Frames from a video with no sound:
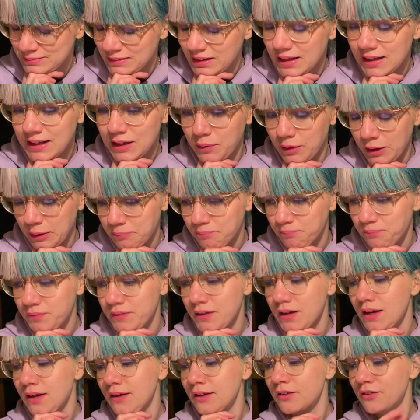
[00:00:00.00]
Anyway,
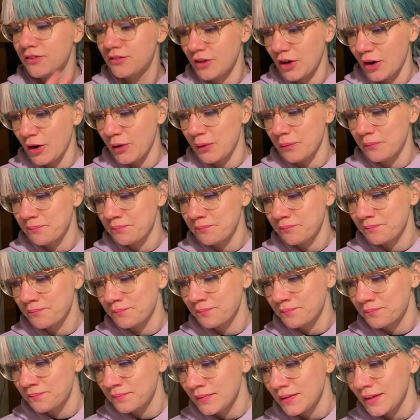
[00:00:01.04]
so
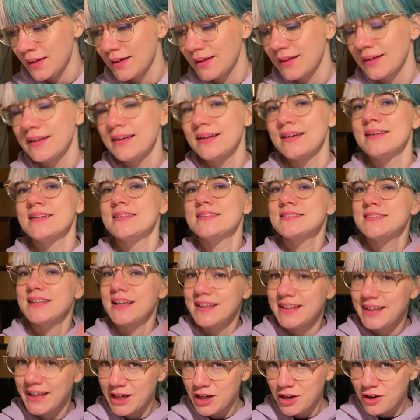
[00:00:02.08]
take
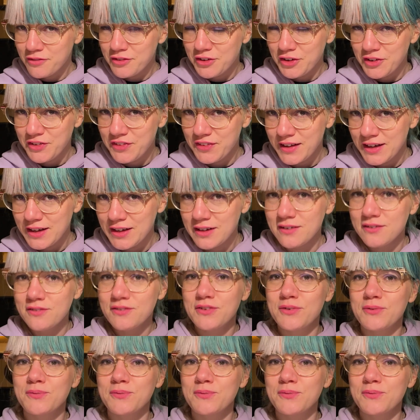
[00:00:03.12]
care of yourselves,